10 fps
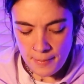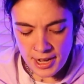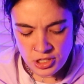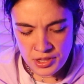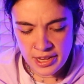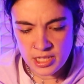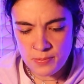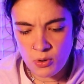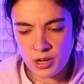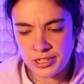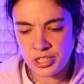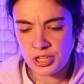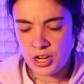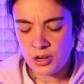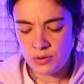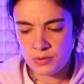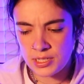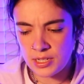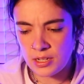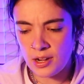but I do think it's important to
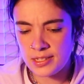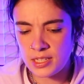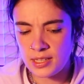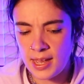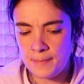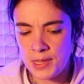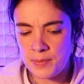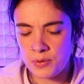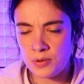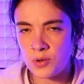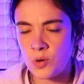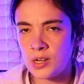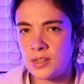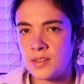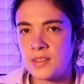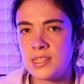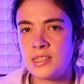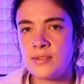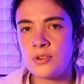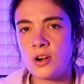note not to let people or this
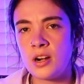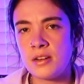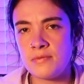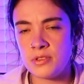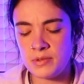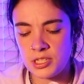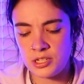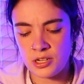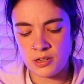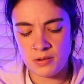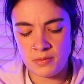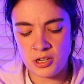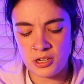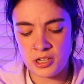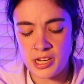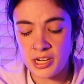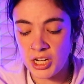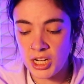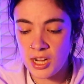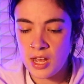devil card influence your
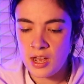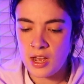year.